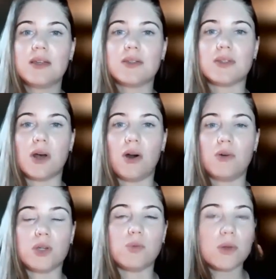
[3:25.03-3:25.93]

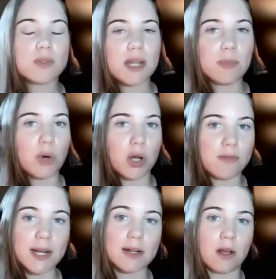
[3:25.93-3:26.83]
So you won't stay
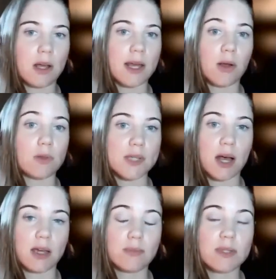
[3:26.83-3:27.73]
motivated at all
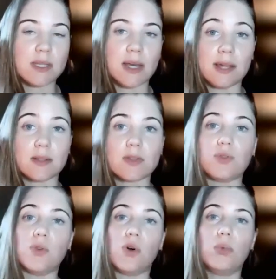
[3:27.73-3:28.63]
times, and that's
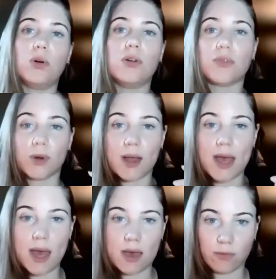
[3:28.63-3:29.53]
normal for
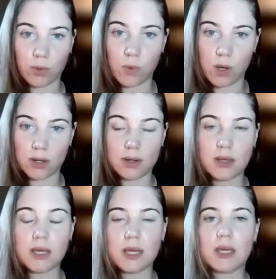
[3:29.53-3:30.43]
everyone.
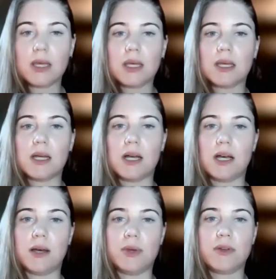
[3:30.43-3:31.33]

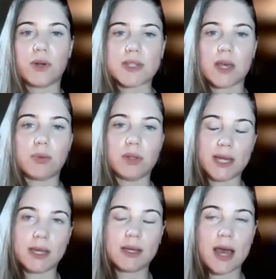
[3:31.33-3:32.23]
For example,
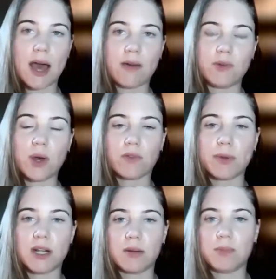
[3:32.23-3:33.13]
like, have you ever
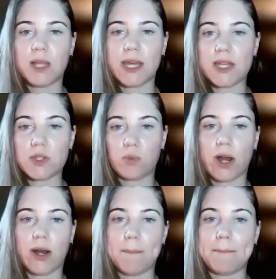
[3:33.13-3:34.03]
been in a place
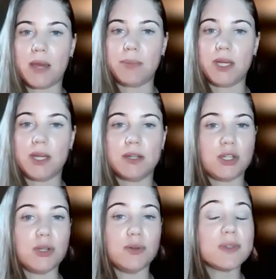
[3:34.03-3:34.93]
where maybe
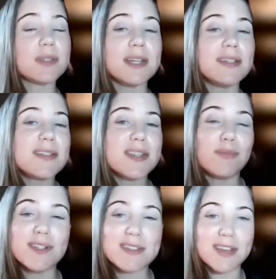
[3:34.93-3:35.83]
you've seen
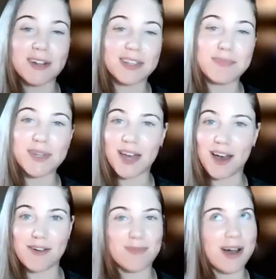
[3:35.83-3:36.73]
someone suddenly
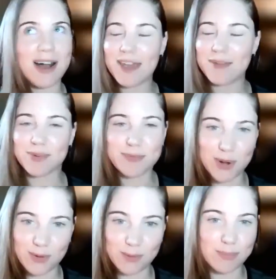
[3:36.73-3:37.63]
become hyper
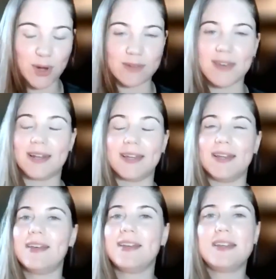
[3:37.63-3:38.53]

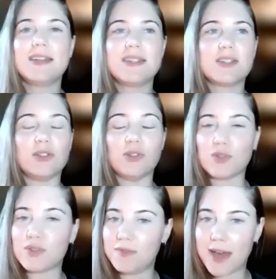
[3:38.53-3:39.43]
motivated to
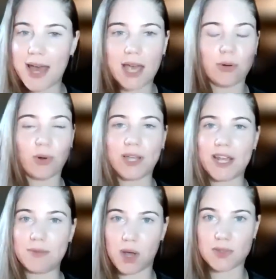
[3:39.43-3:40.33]
lose fat or
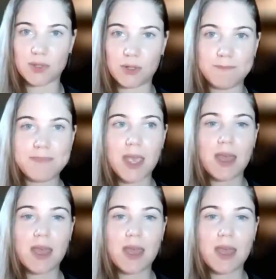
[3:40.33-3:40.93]
gain muscle?